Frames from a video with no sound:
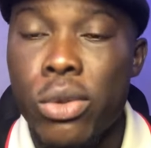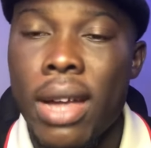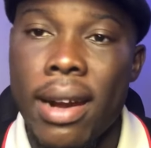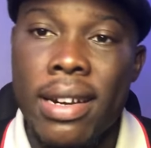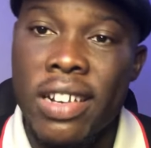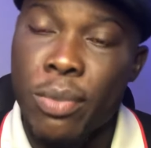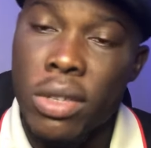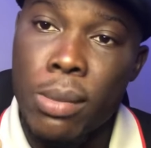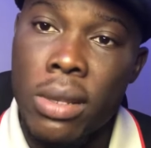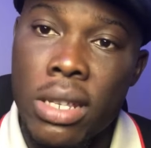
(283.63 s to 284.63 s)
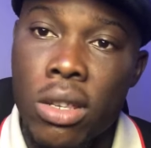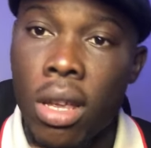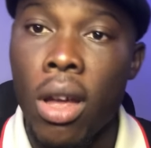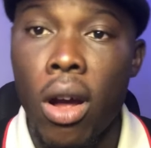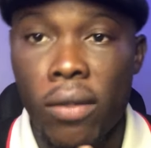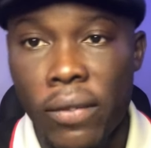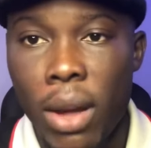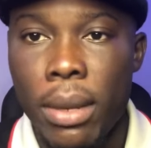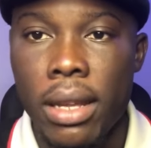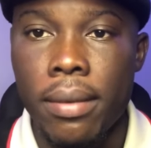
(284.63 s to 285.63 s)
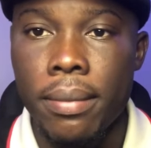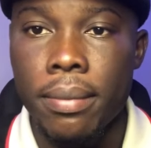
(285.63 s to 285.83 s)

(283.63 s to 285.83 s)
to carry the responsibilities of the family.